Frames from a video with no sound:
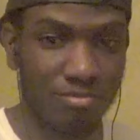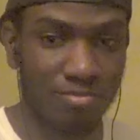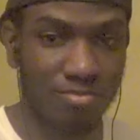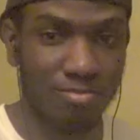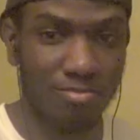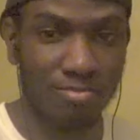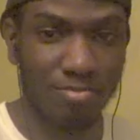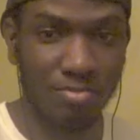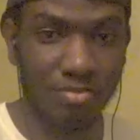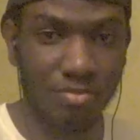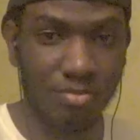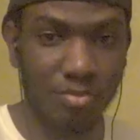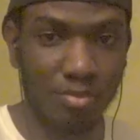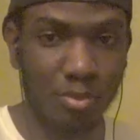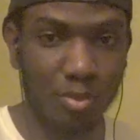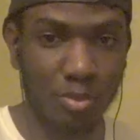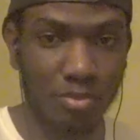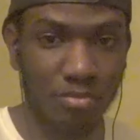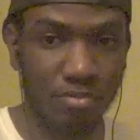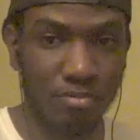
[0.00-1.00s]

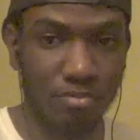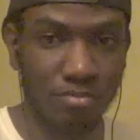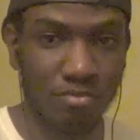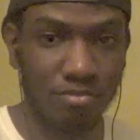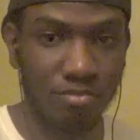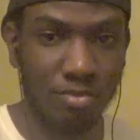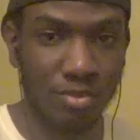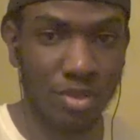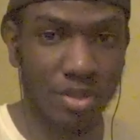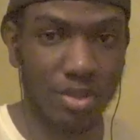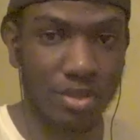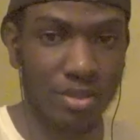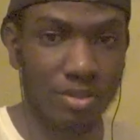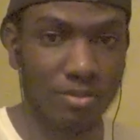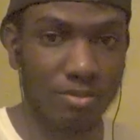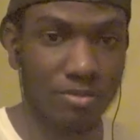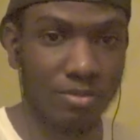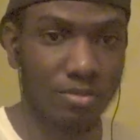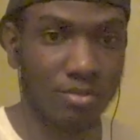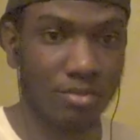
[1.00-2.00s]

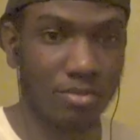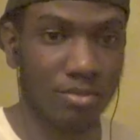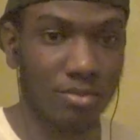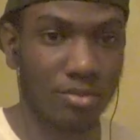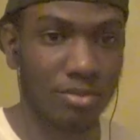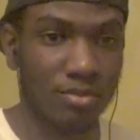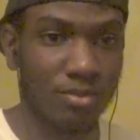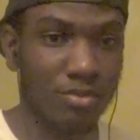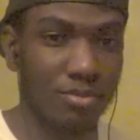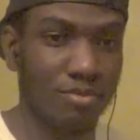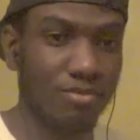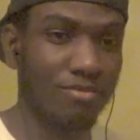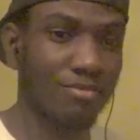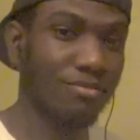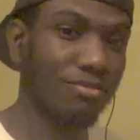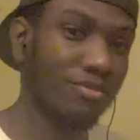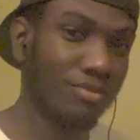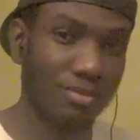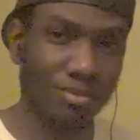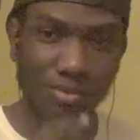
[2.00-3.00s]

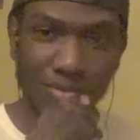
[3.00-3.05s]
Nobody speaks.